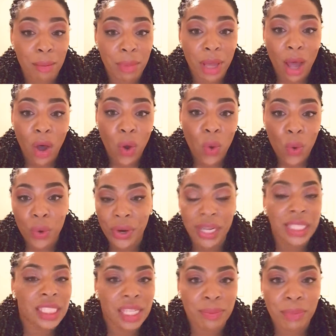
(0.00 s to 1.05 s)

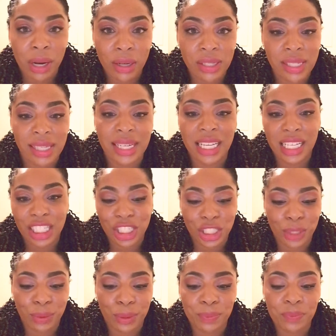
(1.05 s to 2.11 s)
goal-oriented person in
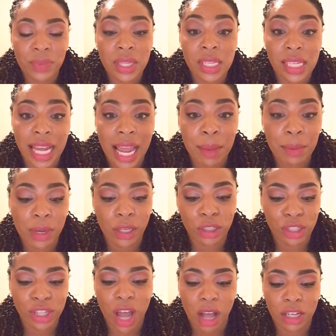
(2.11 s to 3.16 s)
general. Today I'm here to
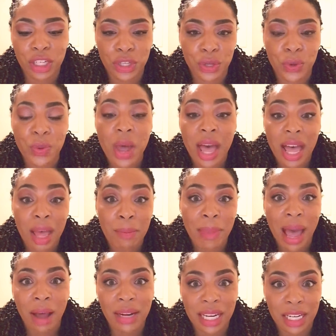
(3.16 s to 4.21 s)
talk to you
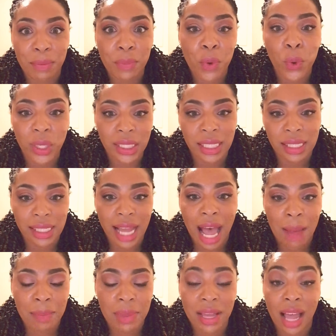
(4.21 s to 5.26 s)
about an important
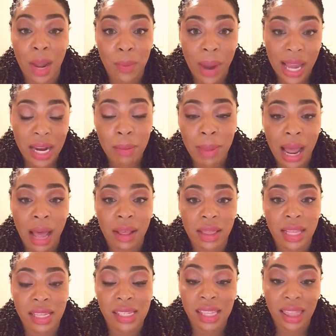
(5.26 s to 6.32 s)
topic. I write about
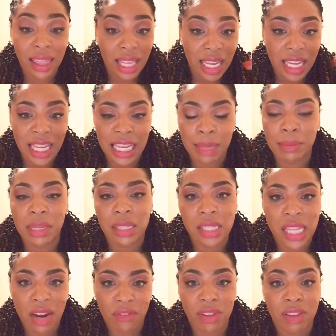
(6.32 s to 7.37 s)
this theme in
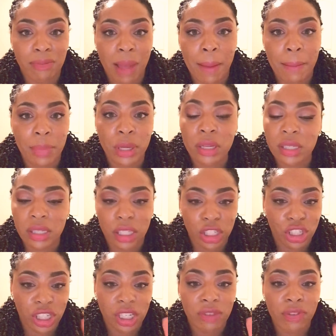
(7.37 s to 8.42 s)
several of my books, the
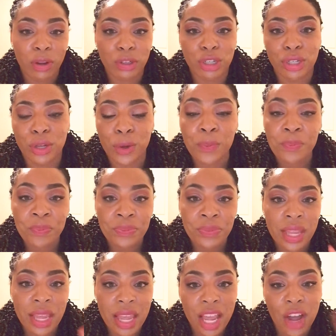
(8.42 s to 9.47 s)
SHE Devotional,
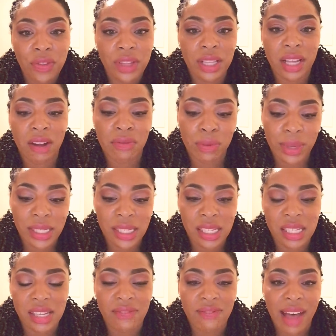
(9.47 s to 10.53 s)
Healthy Love
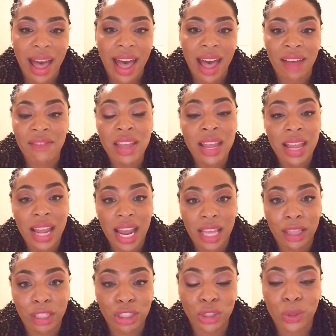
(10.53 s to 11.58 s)
365,
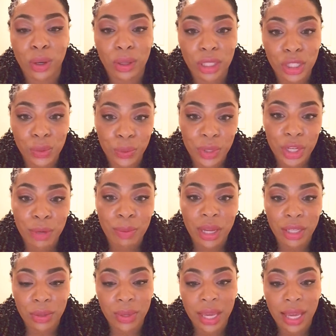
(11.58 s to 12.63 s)
and The Struggle is Real,
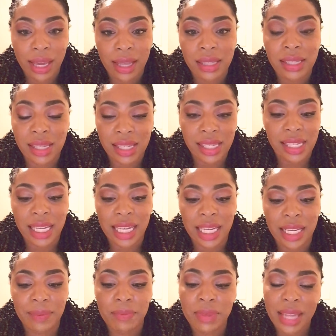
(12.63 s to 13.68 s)
But You Can
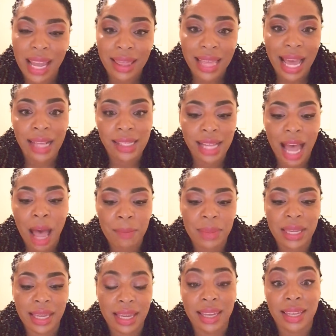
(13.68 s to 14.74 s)
Succeed. And that
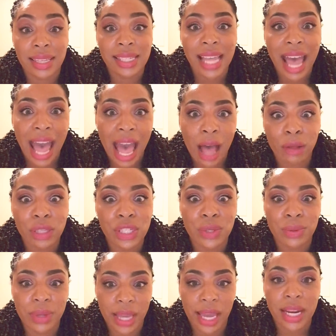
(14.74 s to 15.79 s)
topic is how
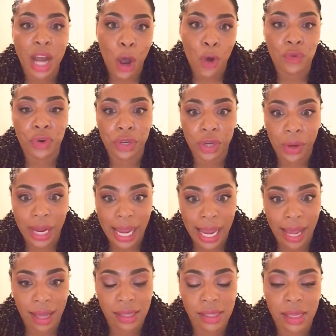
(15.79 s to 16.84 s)
to get over your
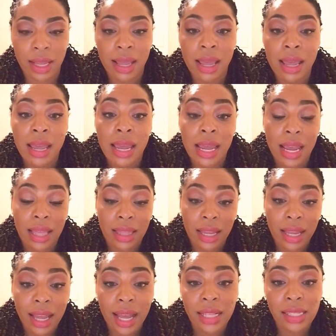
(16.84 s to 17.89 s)
ex. In the
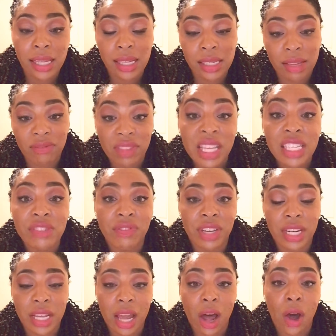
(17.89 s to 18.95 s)
context of this
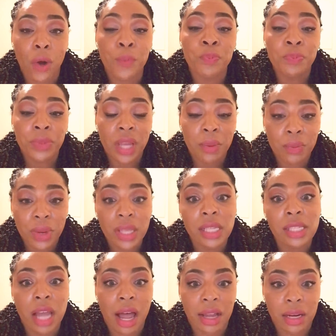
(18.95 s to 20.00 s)
video, I'm really
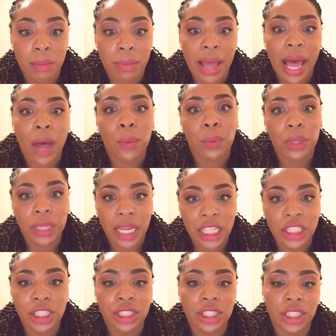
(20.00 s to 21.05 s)
talking about
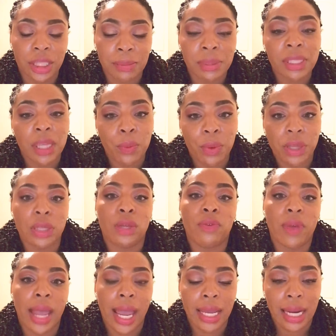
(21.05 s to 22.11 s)
relationships, someone
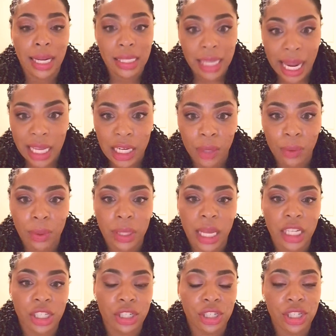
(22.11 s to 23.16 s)
you've had a dating
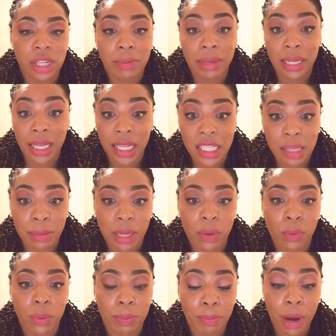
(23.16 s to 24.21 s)
relationship, an
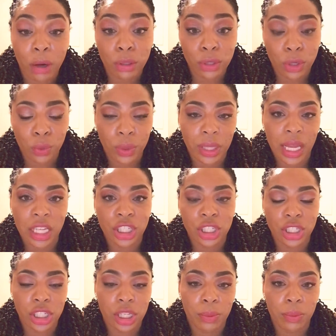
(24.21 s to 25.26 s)
intimate personal
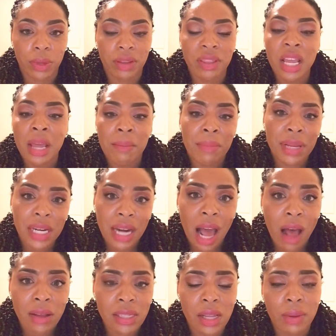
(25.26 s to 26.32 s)
relationship with, but it
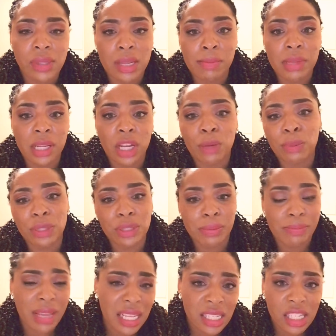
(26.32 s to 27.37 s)
also is applicable to
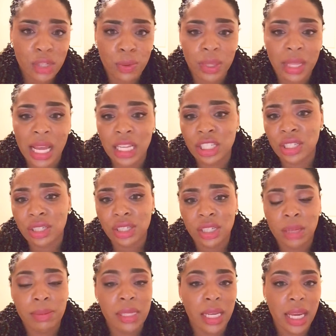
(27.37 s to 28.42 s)
business
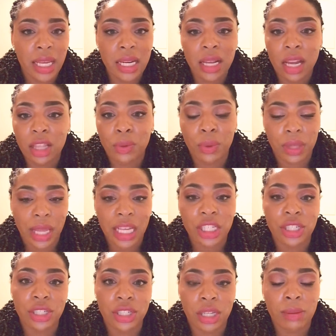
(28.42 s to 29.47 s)
relationships, any other
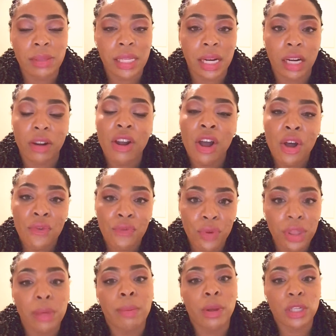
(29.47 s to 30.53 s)
relationships that are, for
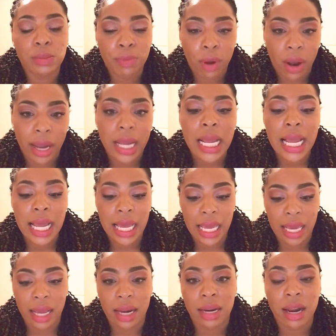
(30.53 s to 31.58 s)
the most part,
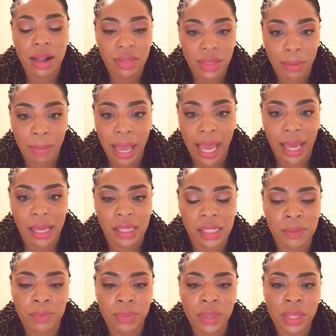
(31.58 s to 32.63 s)
in the past.